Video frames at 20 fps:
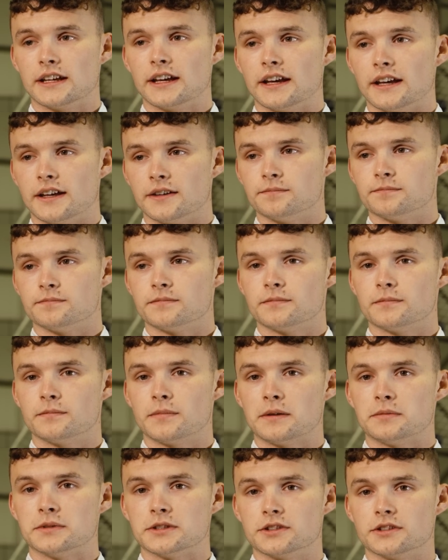Um,
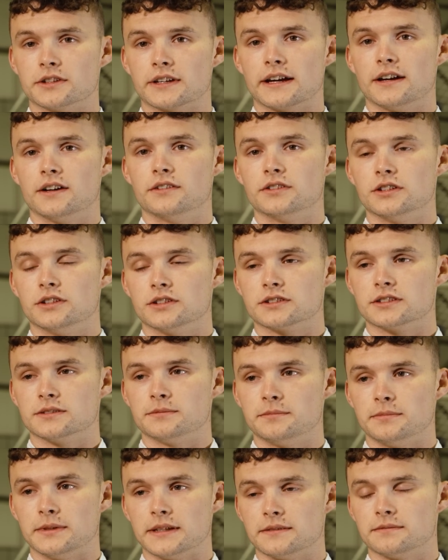probably could get overlooked a
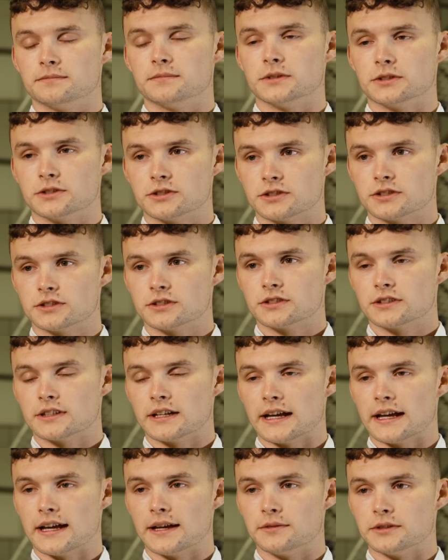bit much,
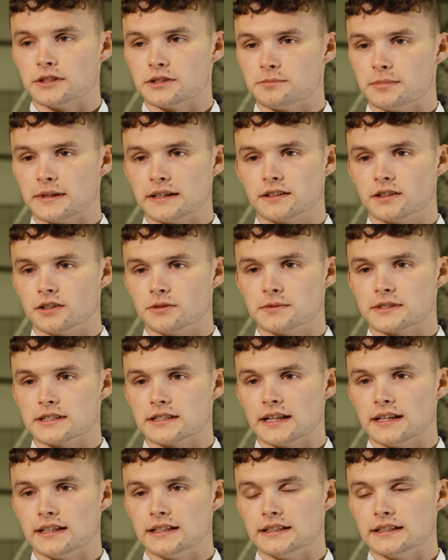uh, those big clubs in
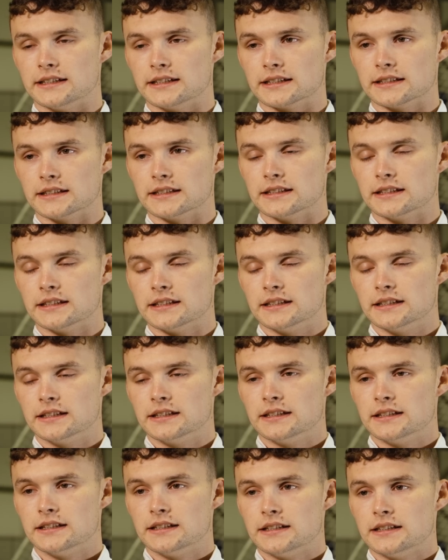that league, and
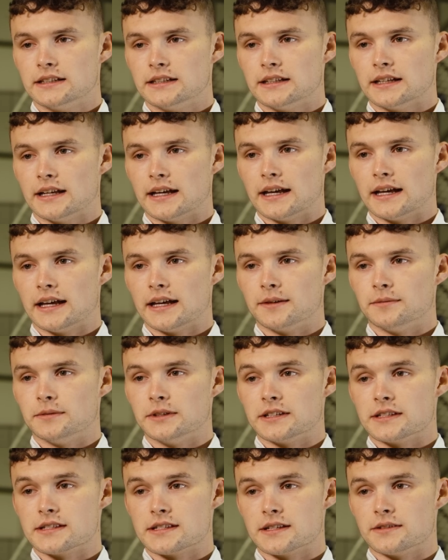um,
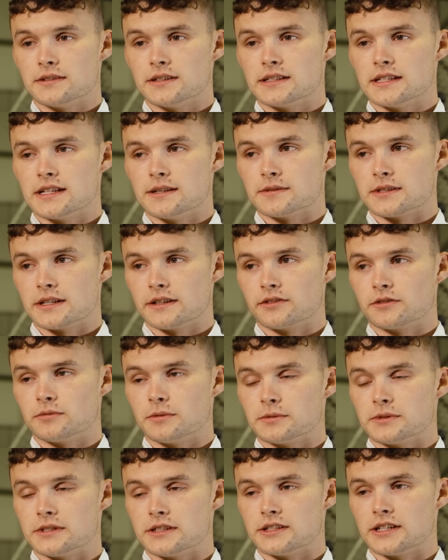you can see the teams that have come
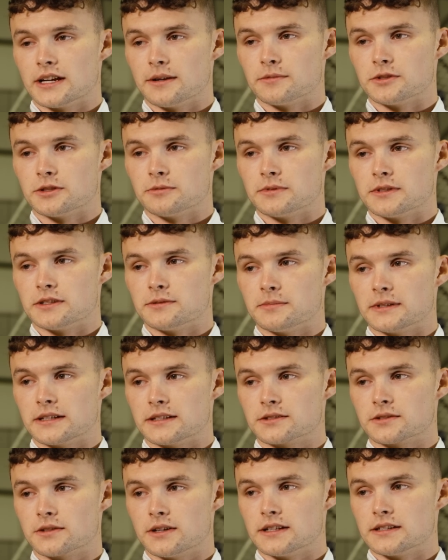up to the championship. There's big
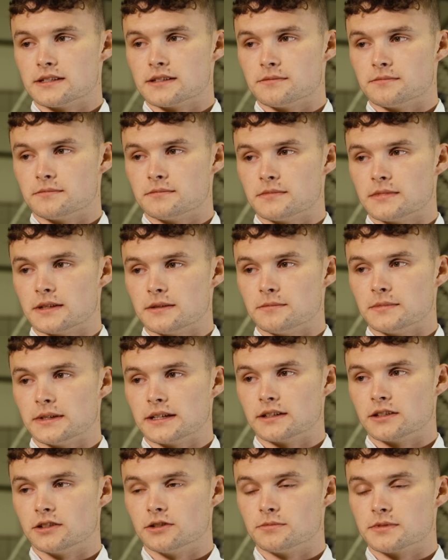squads and, and
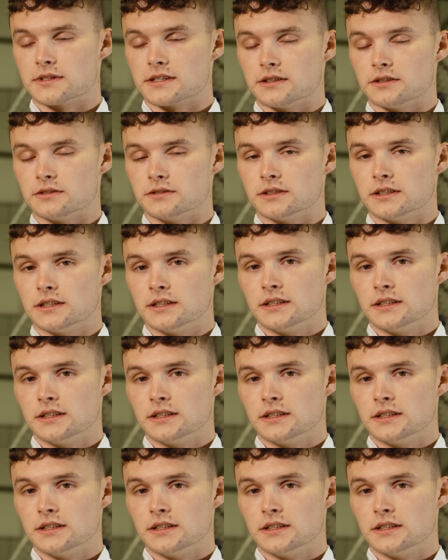big clubs, so